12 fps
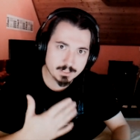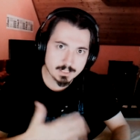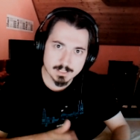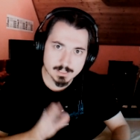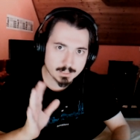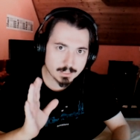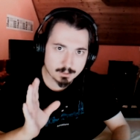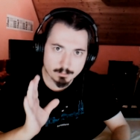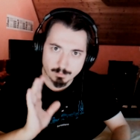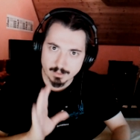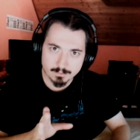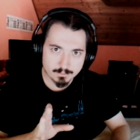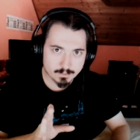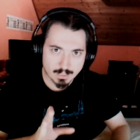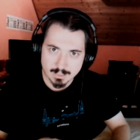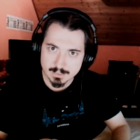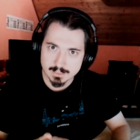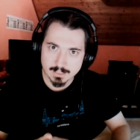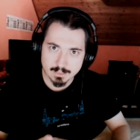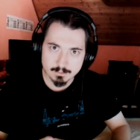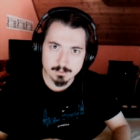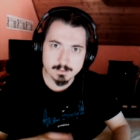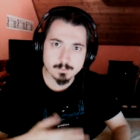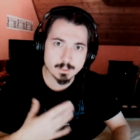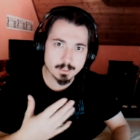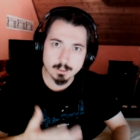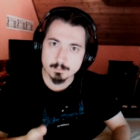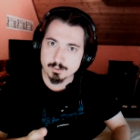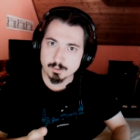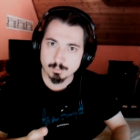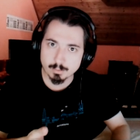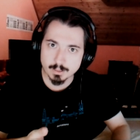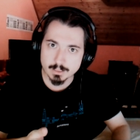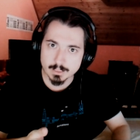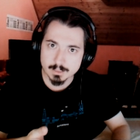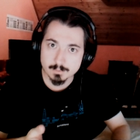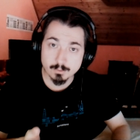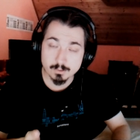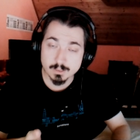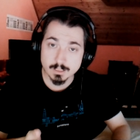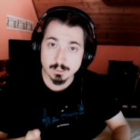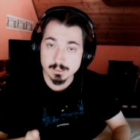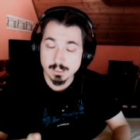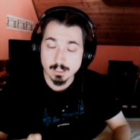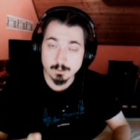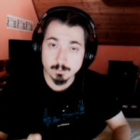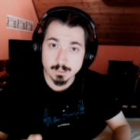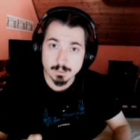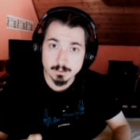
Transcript: easily in about 10 seconds when it comes to politics, mostly because I quit.